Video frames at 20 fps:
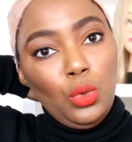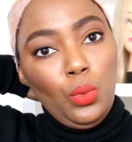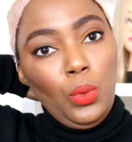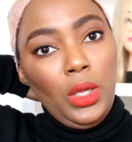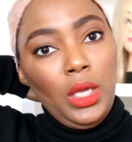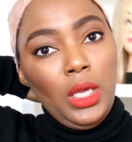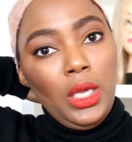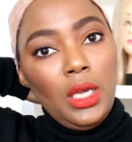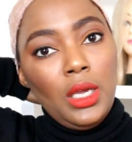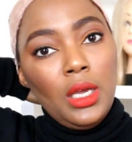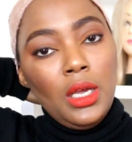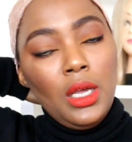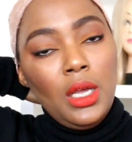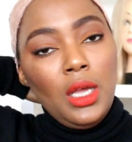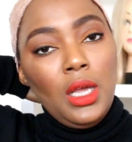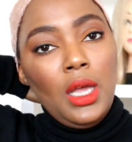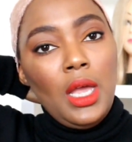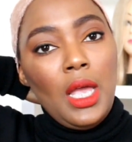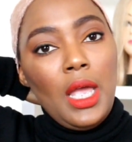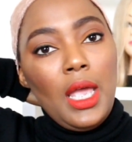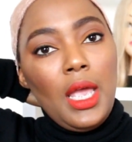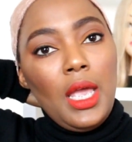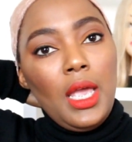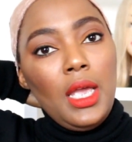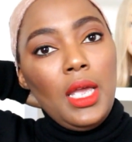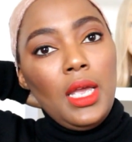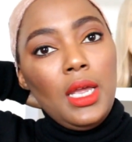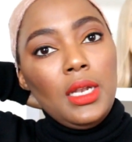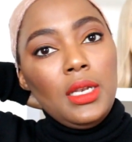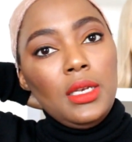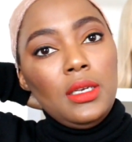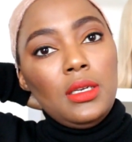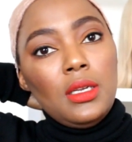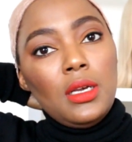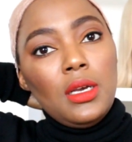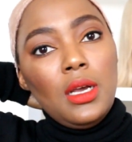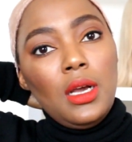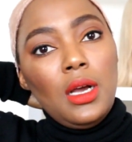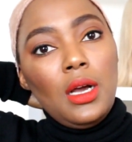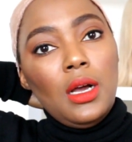wig and
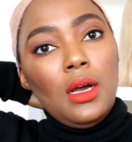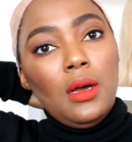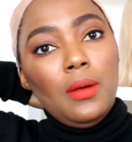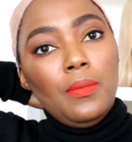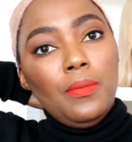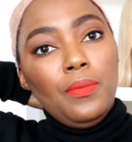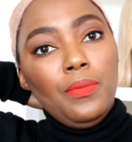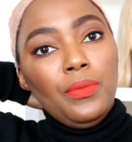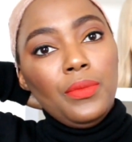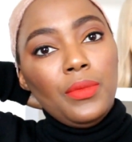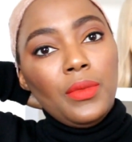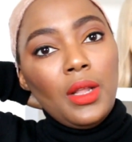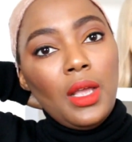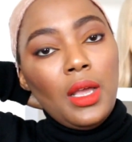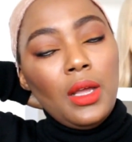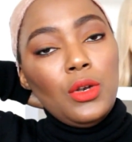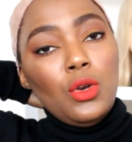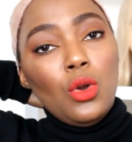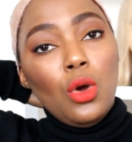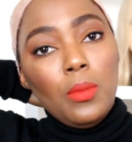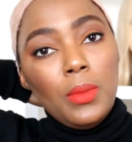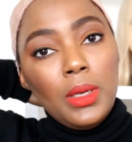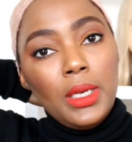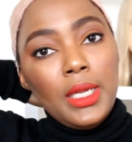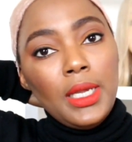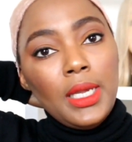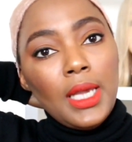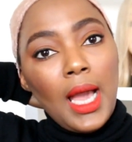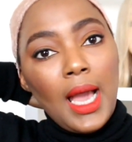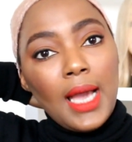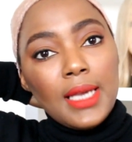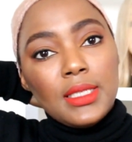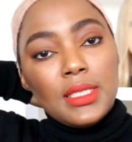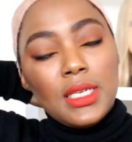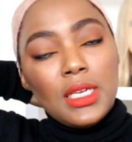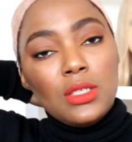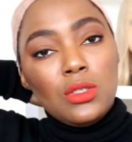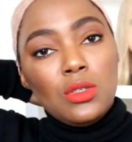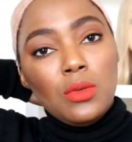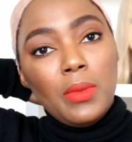normally I
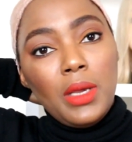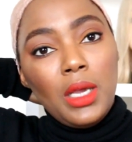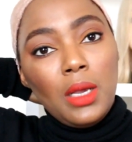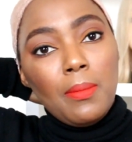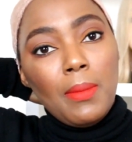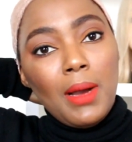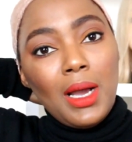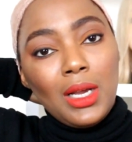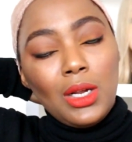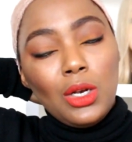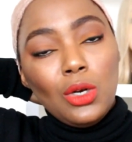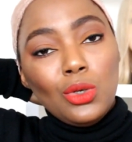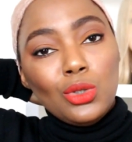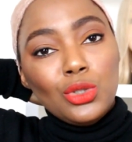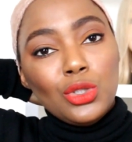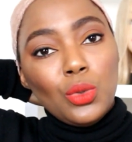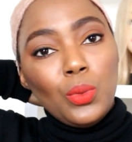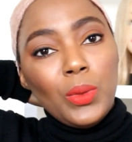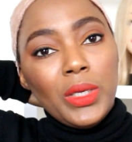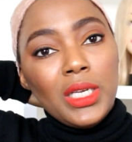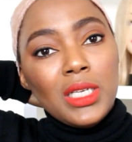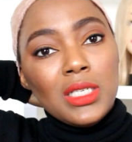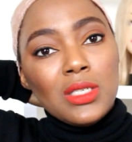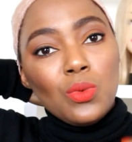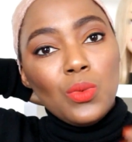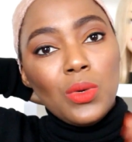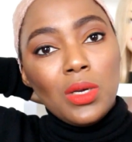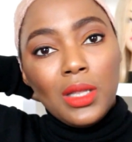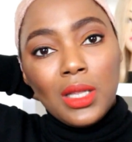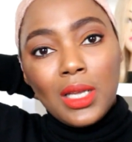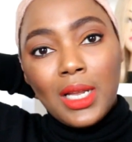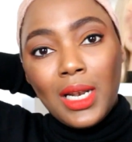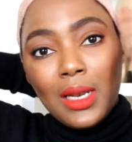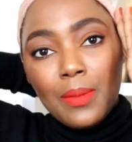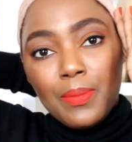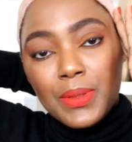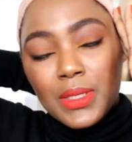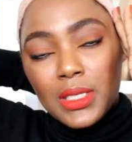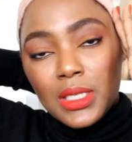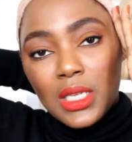tend to make my closure wigs with
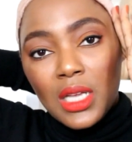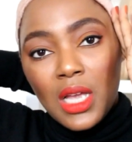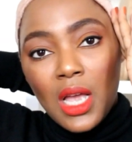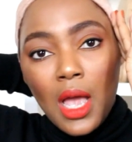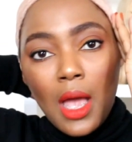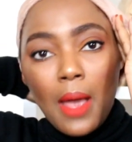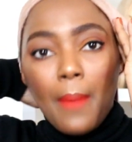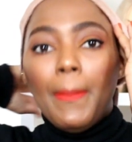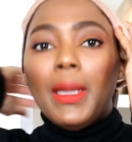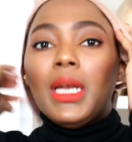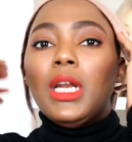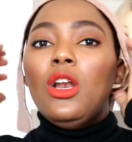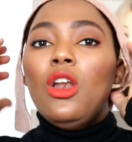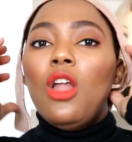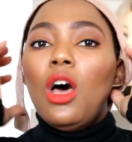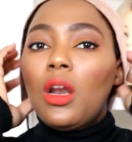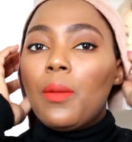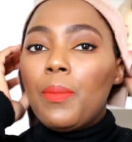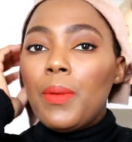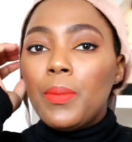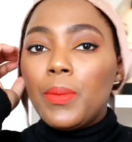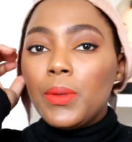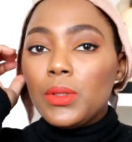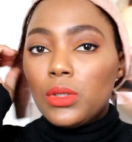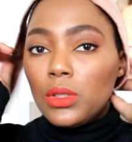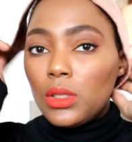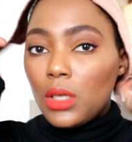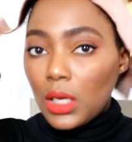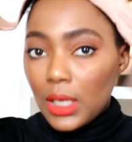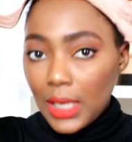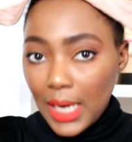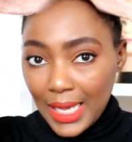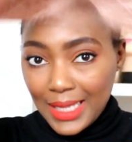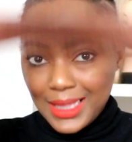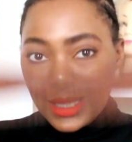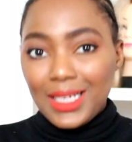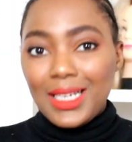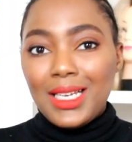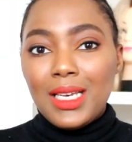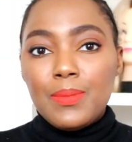clips, but a lot of people do not
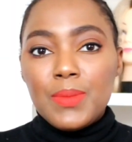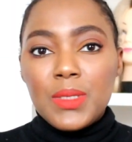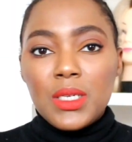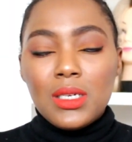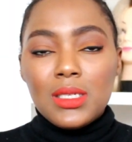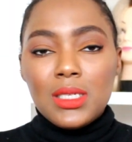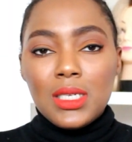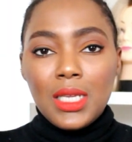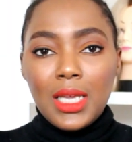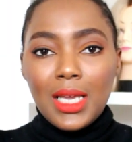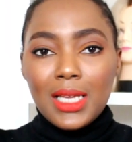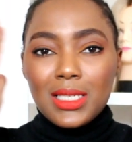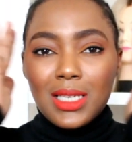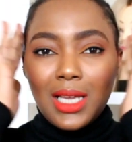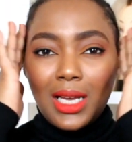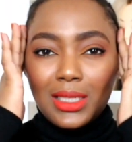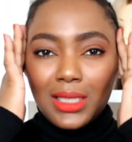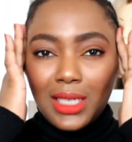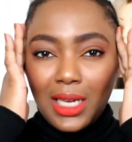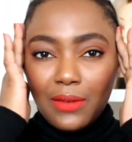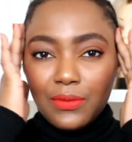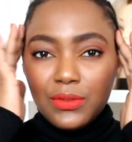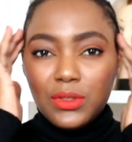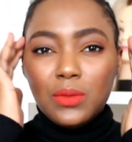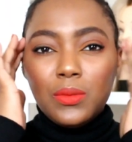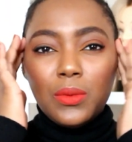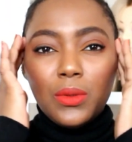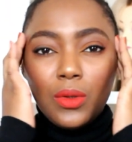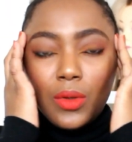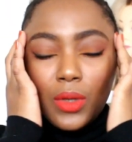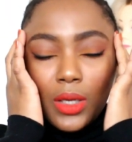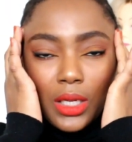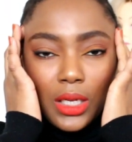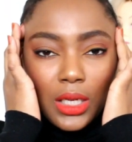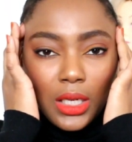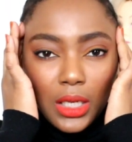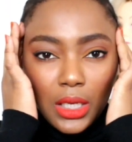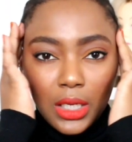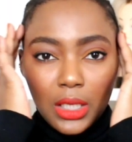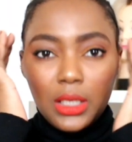like the clips because it gets uncomfortable
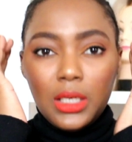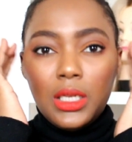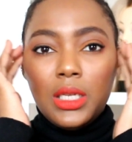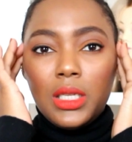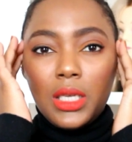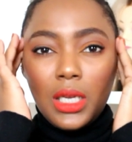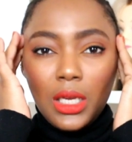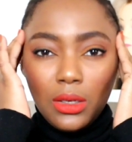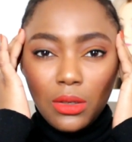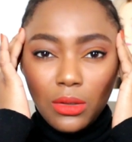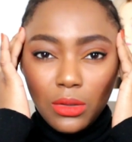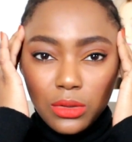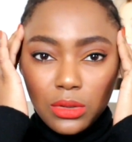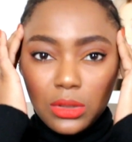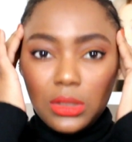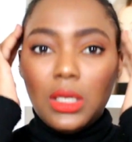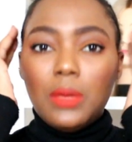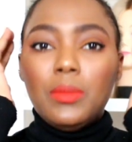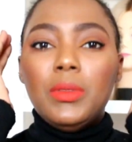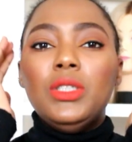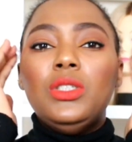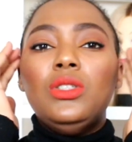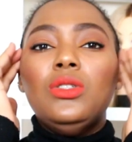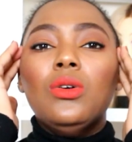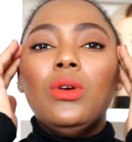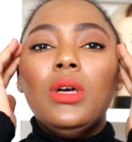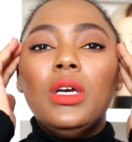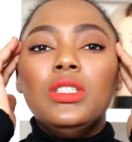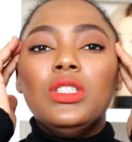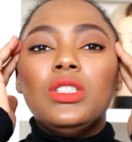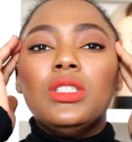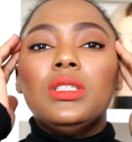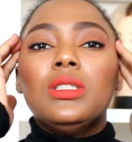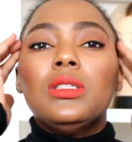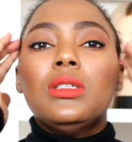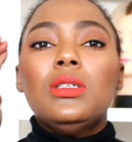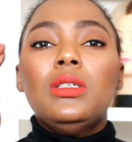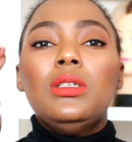and it can also damage your edges